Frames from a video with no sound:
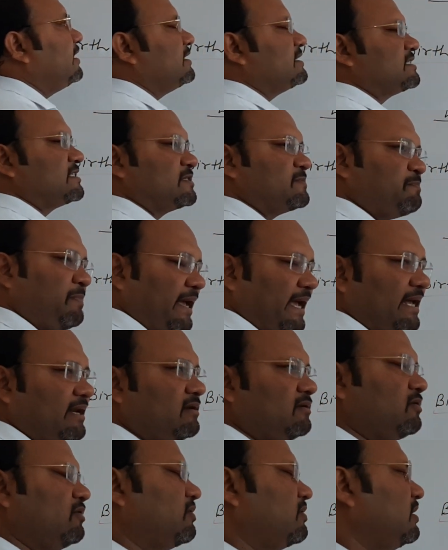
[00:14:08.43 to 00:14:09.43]

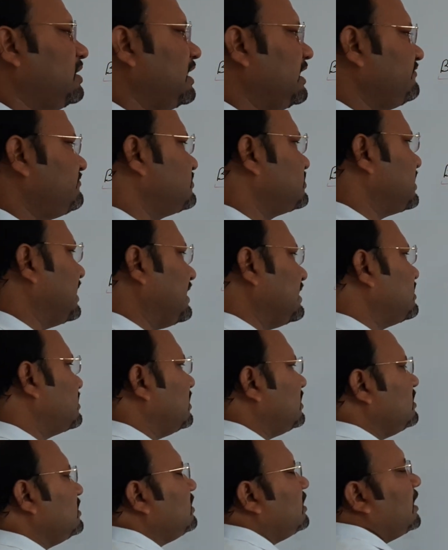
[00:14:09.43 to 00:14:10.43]
span or life
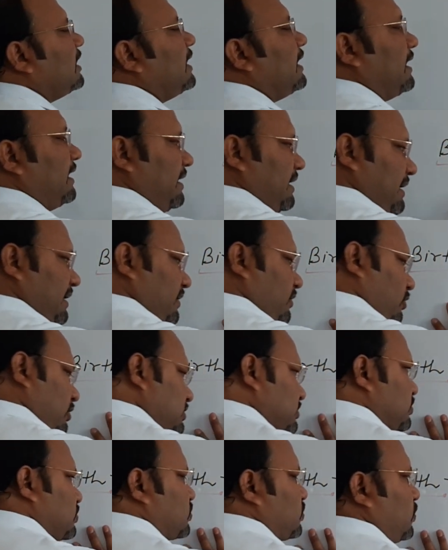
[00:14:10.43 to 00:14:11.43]
cycle.
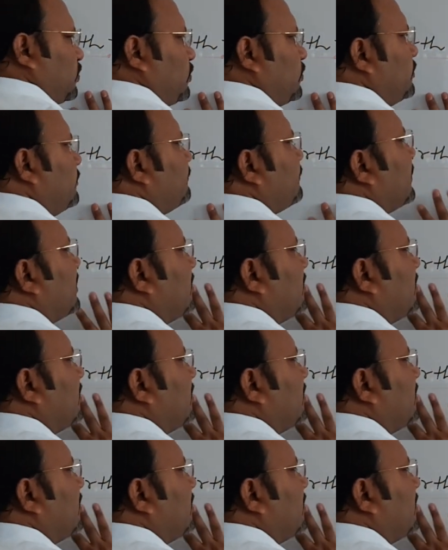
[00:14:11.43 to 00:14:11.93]
Also,